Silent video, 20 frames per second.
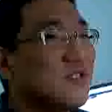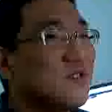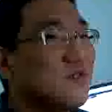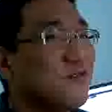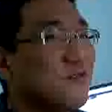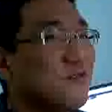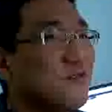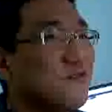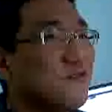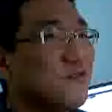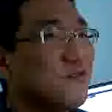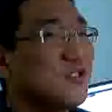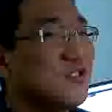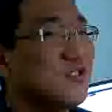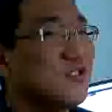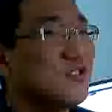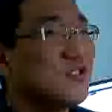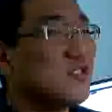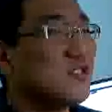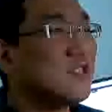run the
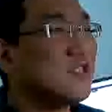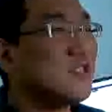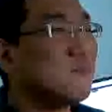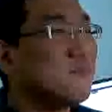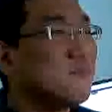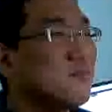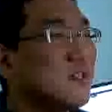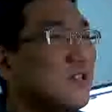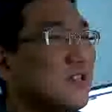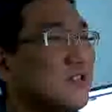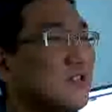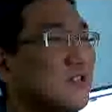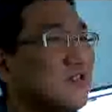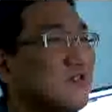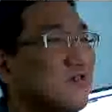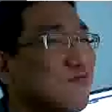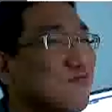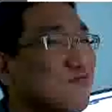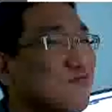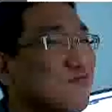system like
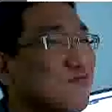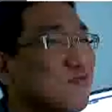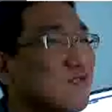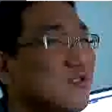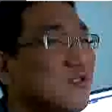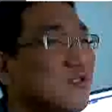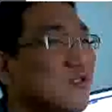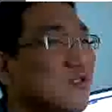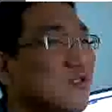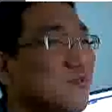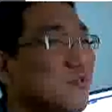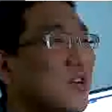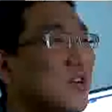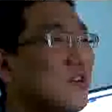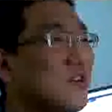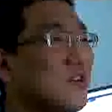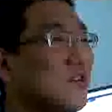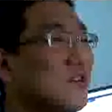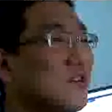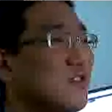through the
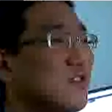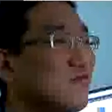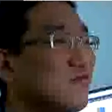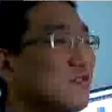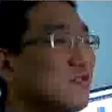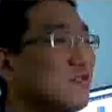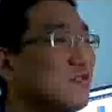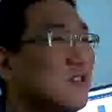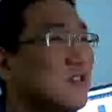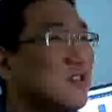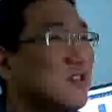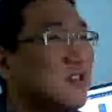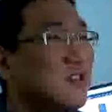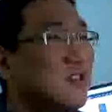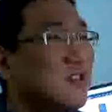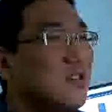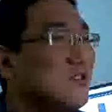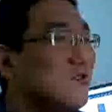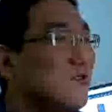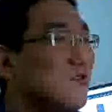PlayOnLinux.
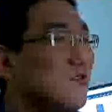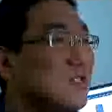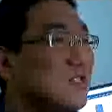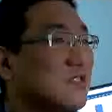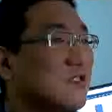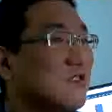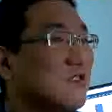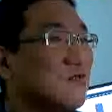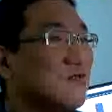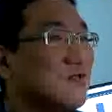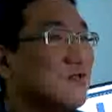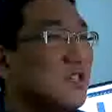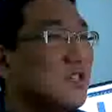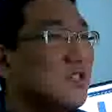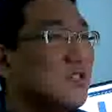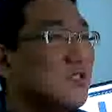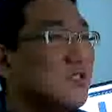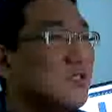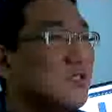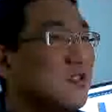So let's close
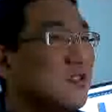this.